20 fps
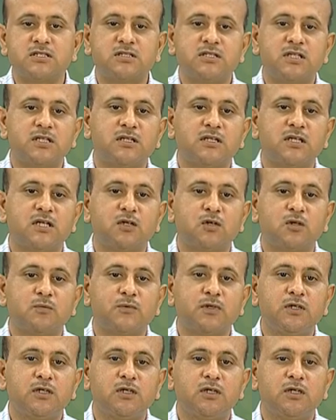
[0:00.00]
than that of
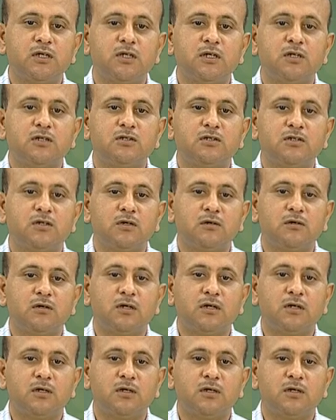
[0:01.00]
the th uh,